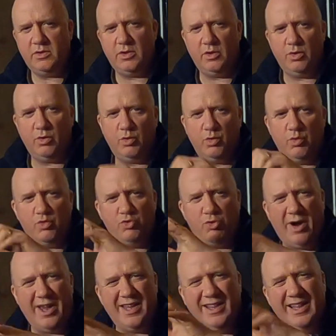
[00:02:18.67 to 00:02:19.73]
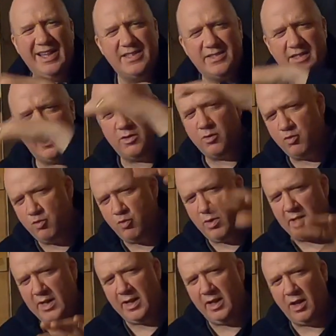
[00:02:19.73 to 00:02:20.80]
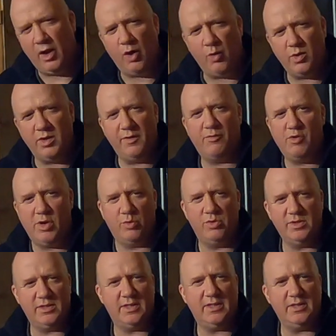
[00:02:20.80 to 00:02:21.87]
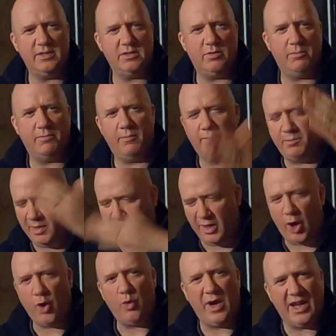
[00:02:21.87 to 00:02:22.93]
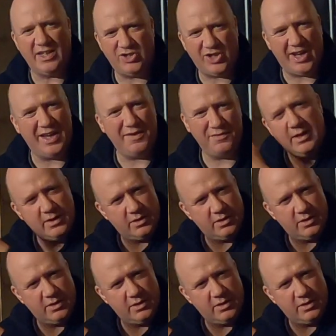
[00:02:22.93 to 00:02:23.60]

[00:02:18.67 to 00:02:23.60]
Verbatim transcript: to try and listen really low in the frequencies below HF.